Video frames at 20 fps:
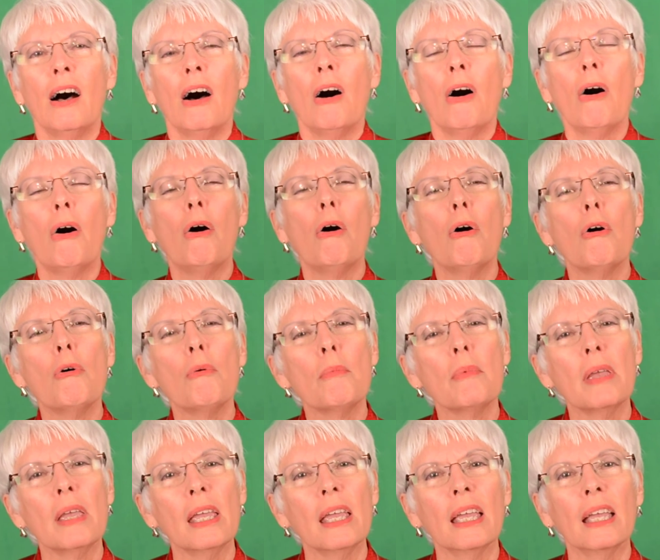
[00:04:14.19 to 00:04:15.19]

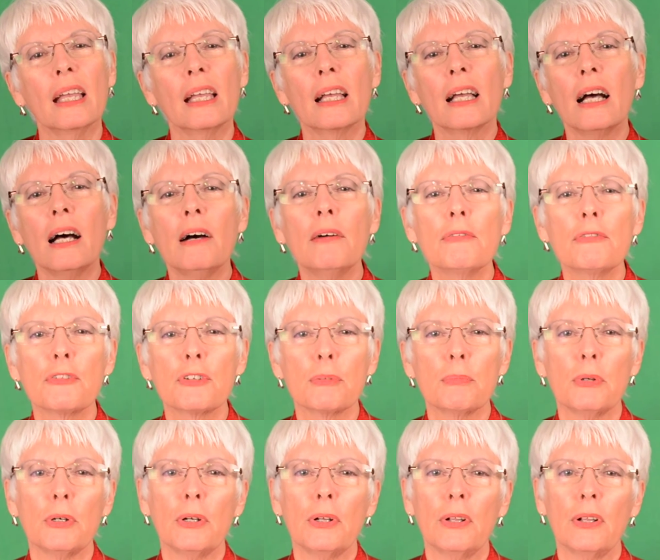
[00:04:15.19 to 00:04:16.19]
homey,
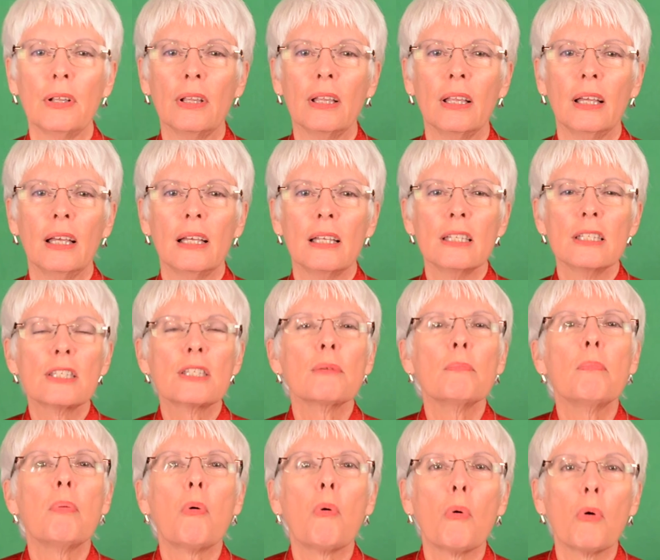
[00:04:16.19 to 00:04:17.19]
comfortable,
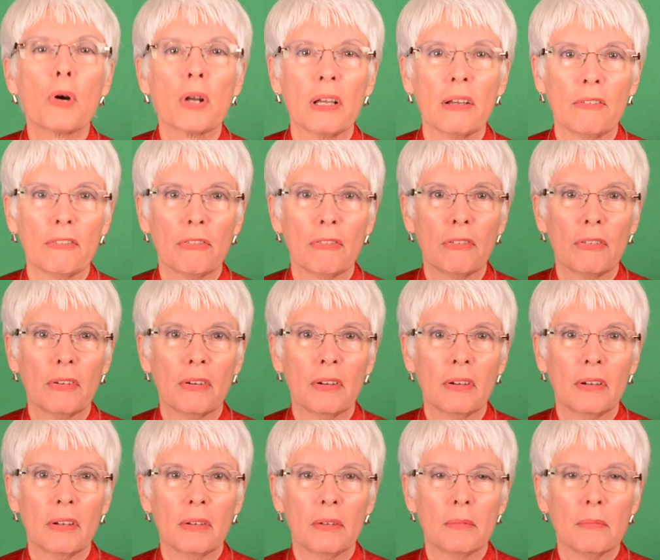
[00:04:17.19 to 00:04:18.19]
supportive.
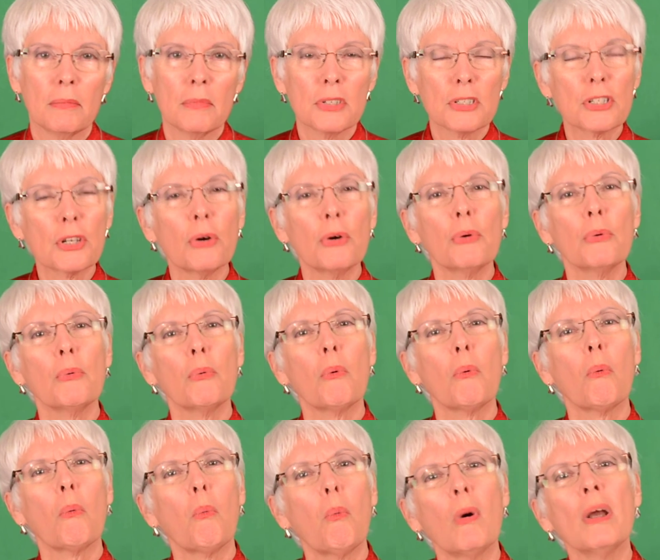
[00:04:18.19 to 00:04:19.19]
So
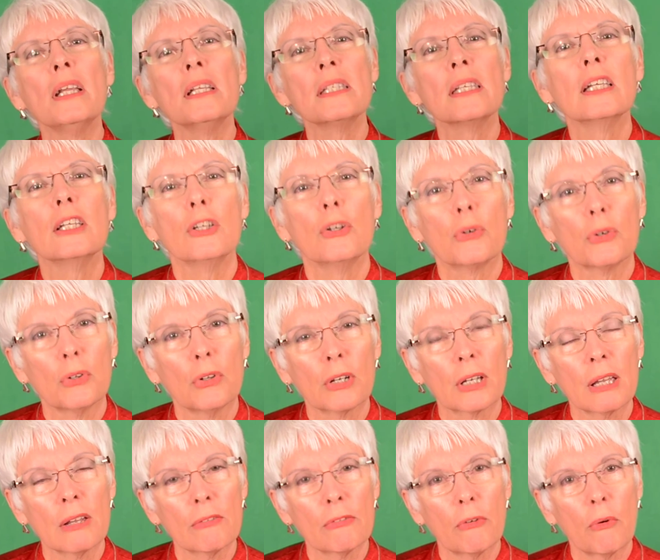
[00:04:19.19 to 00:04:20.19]
what is it you're
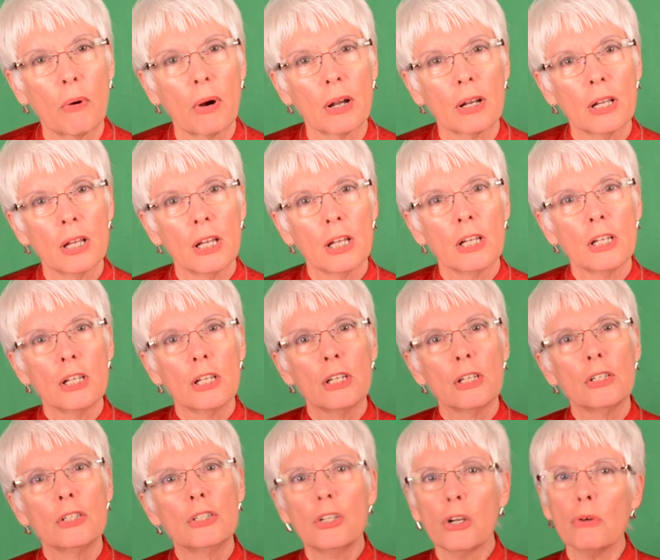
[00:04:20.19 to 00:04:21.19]
looking for?
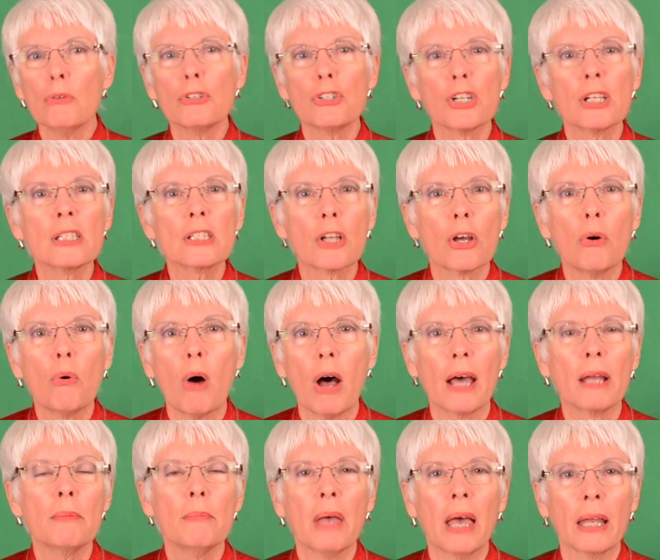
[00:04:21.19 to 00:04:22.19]
Don't just go
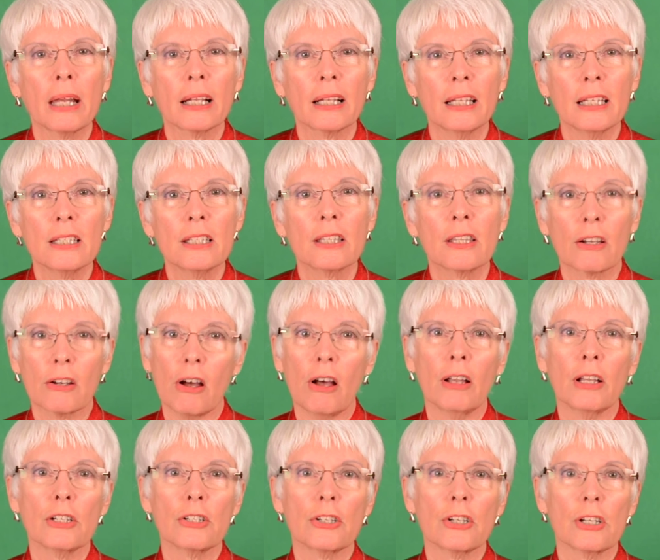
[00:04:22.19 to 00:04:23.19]
automatically to the
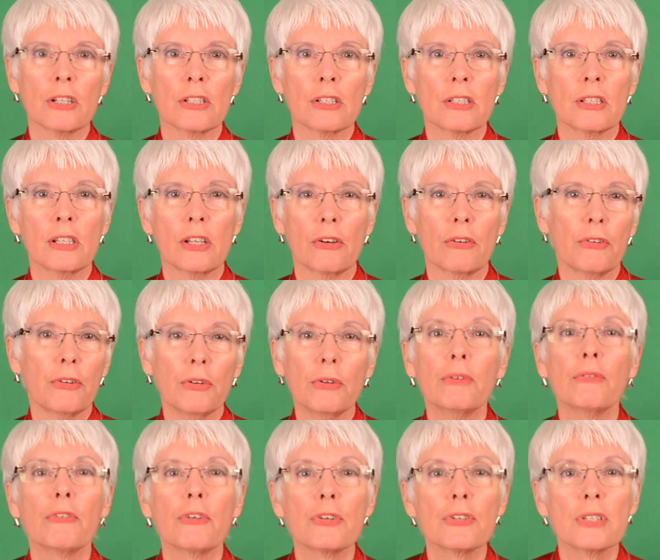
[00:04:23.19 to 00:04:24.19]
colleges or
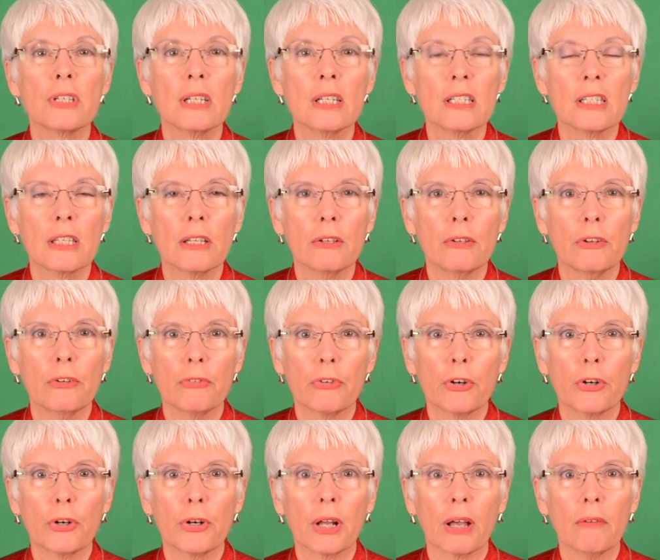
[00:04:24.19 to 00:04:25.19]
universities that you've
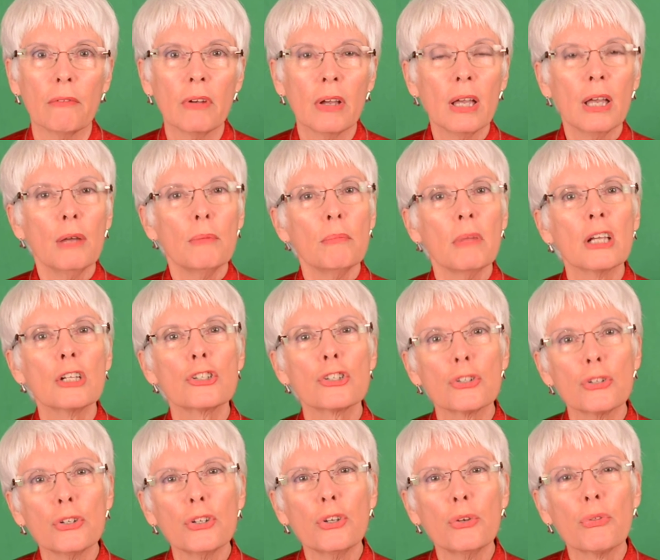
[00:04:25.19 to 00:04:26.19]
heard of. Make
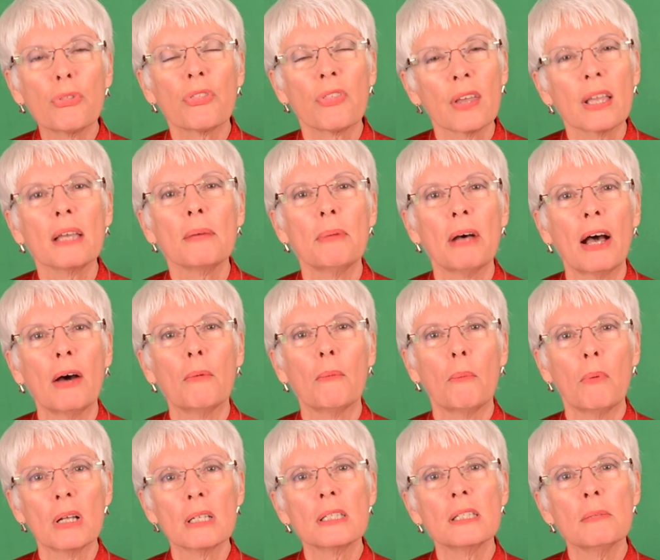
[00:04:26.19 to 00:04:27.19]
sure you think about
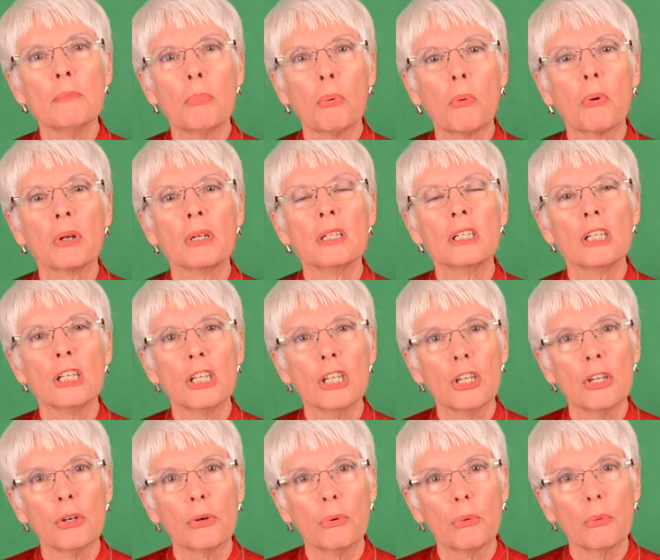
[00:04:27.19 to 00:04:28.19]
what's important to
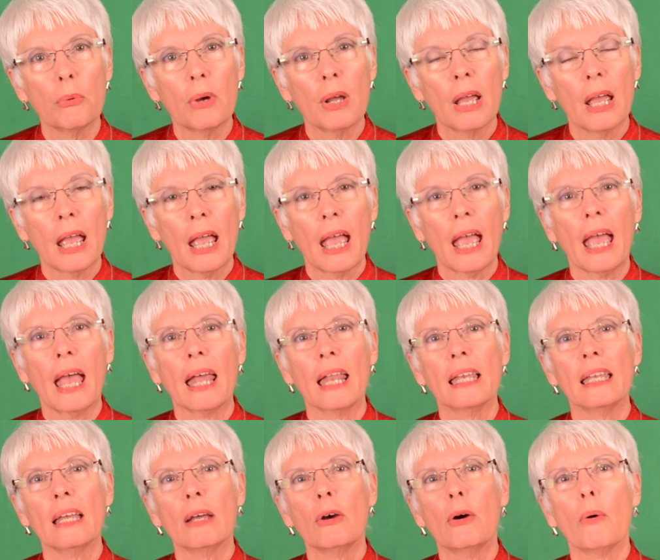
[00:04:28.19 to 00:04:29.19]
you and